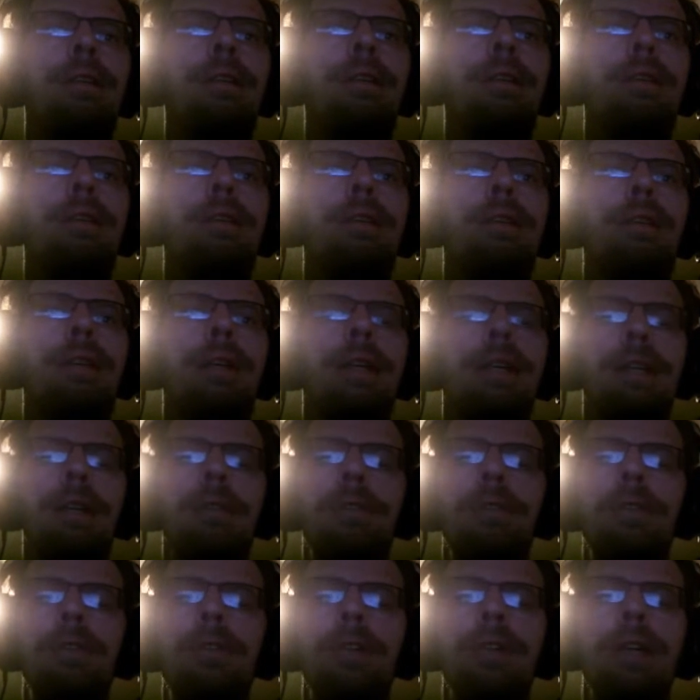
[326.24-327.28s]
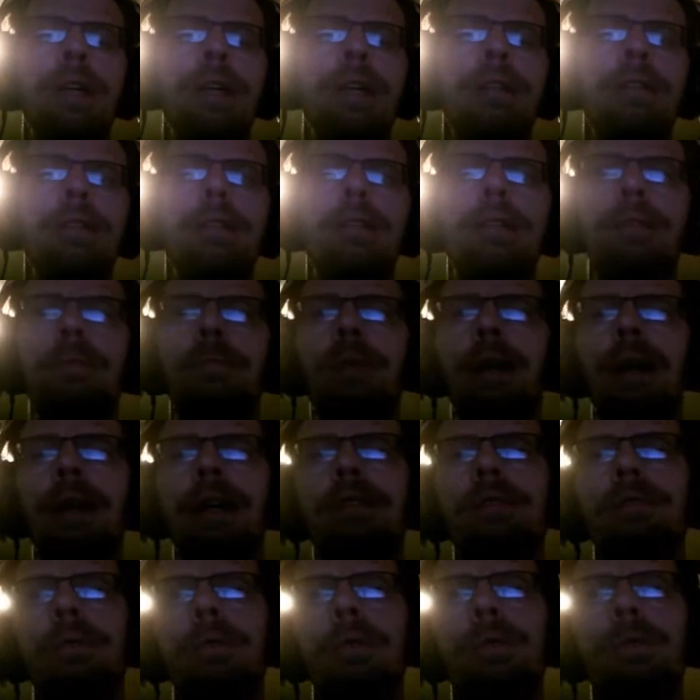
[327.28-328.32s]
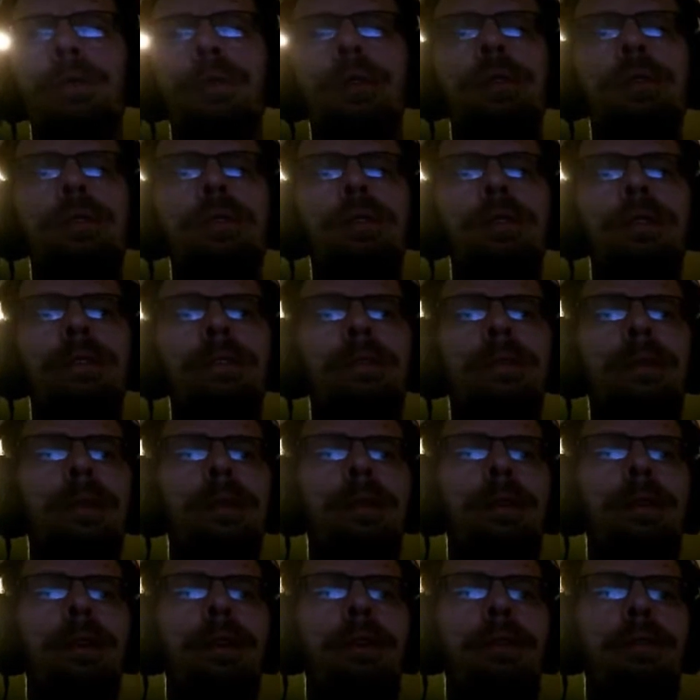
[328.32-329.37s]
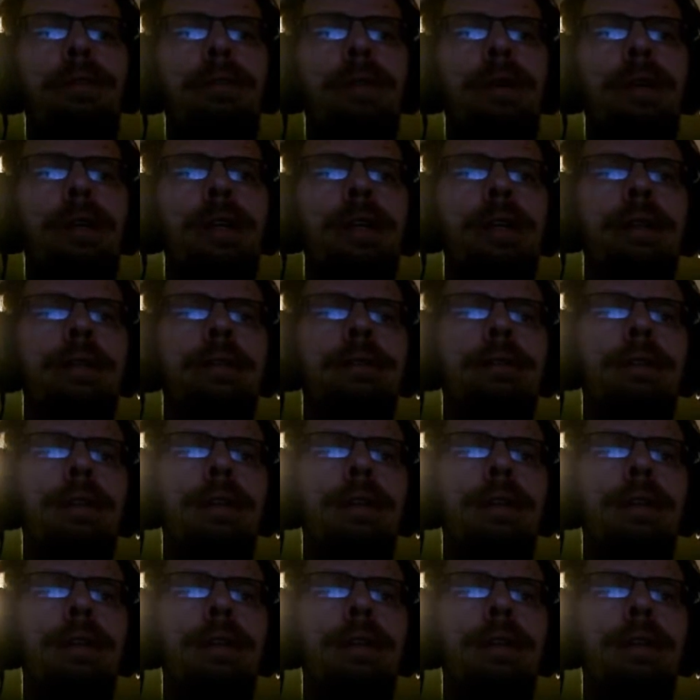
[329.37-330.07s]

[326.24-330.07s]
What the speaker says: like if they're guessing the password with software or otherwise,